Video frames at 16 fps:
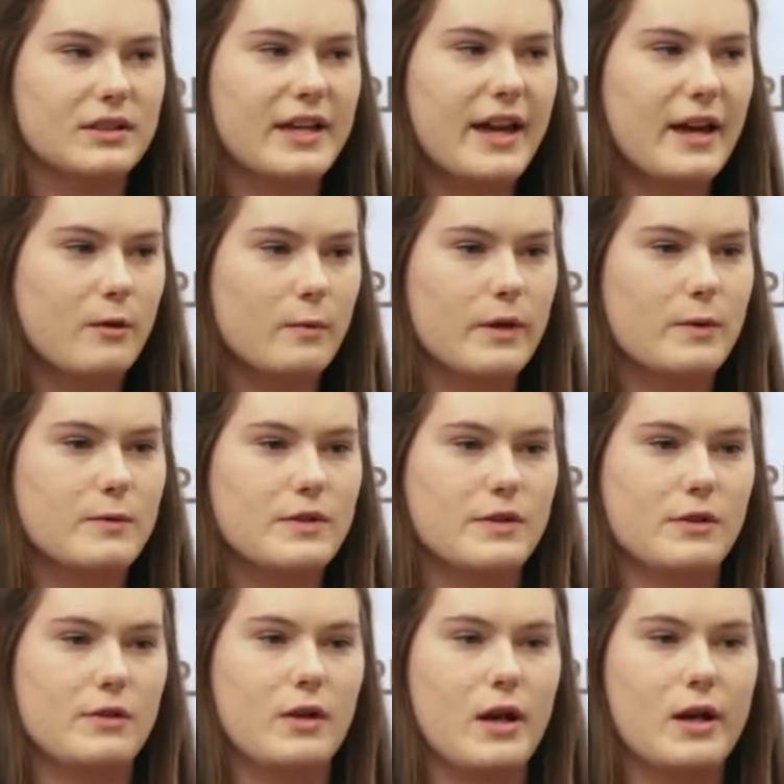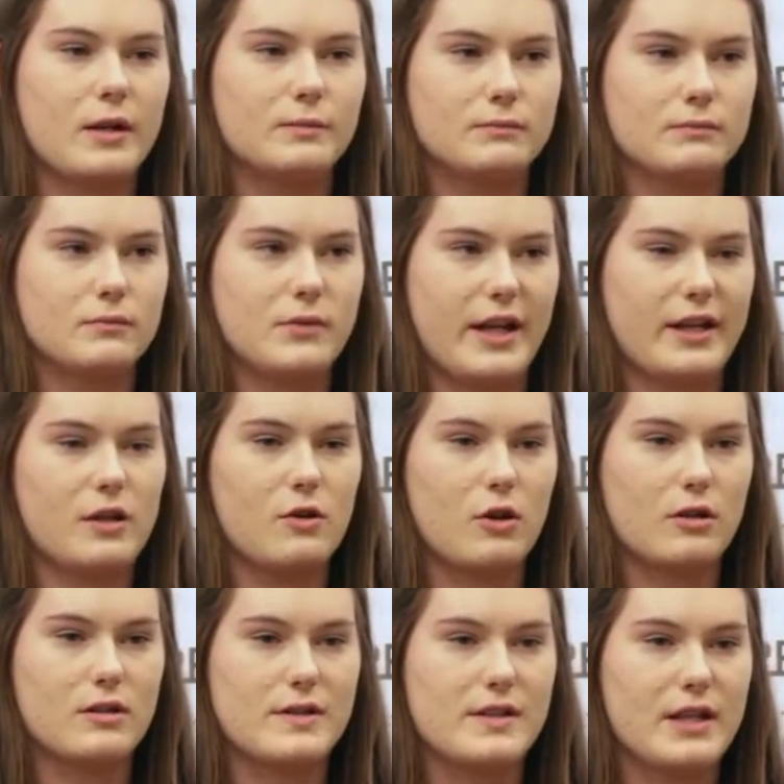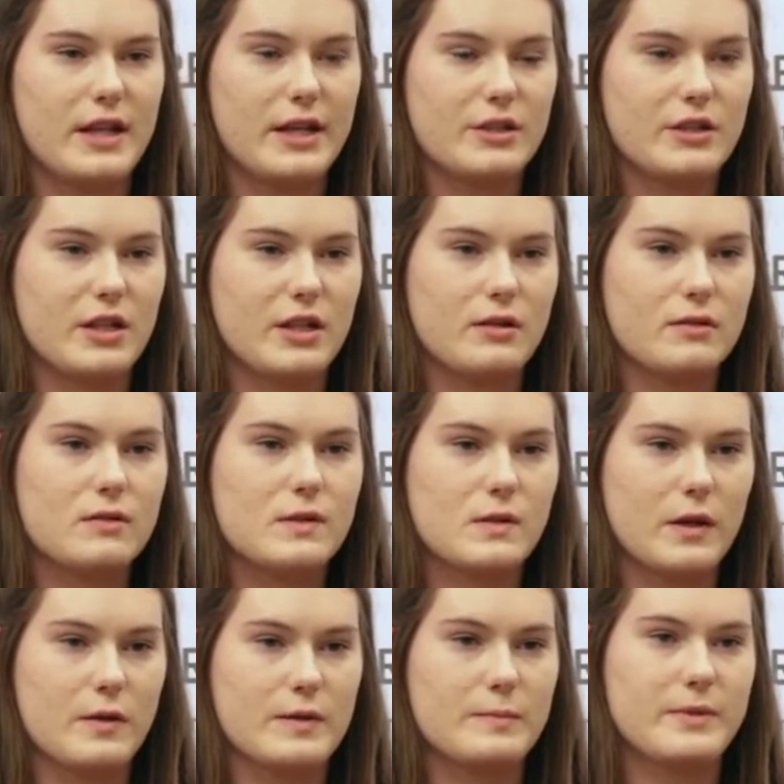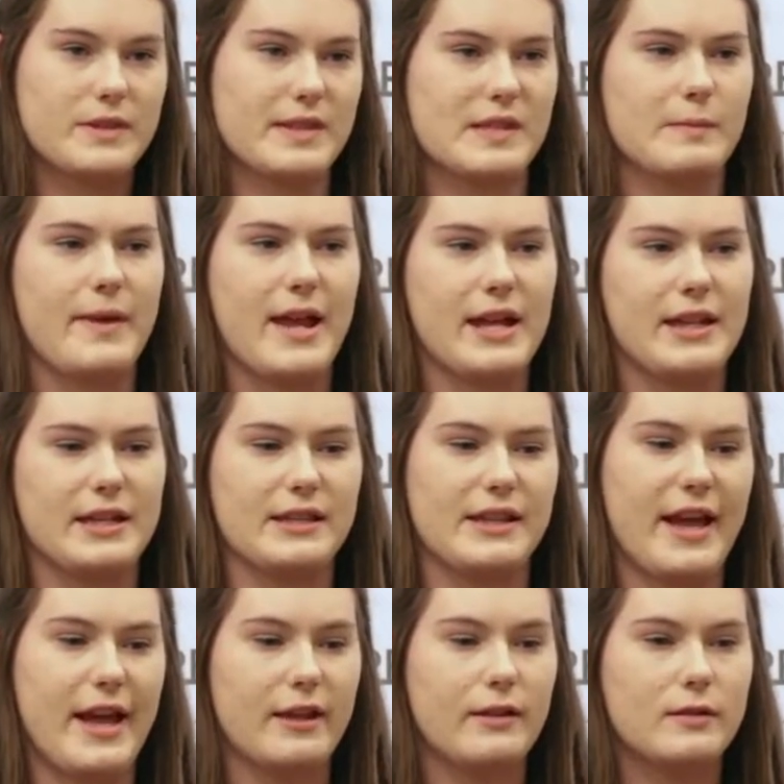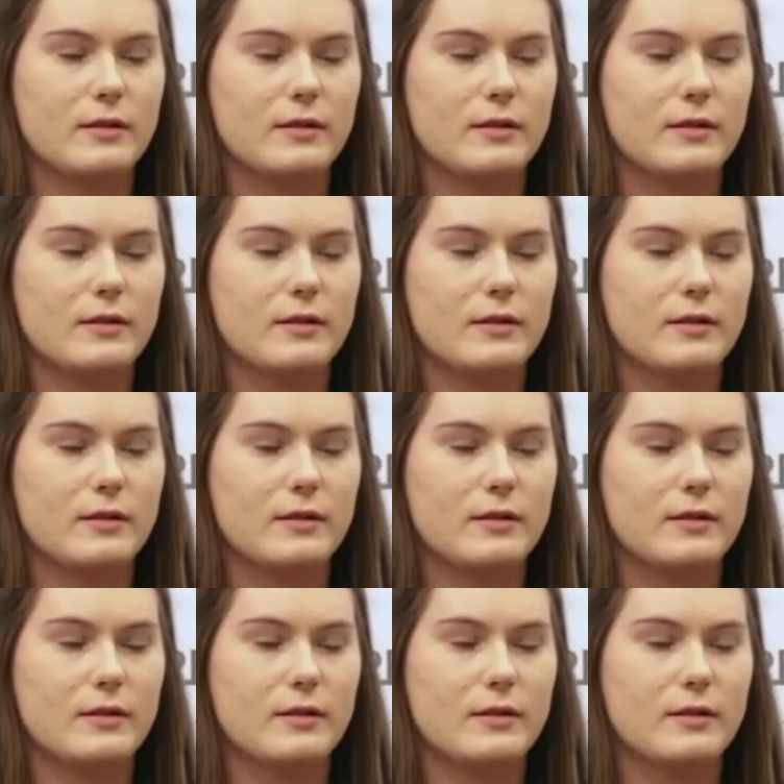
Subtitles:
Yeah, we would do like a concert each year, so I was participating in that.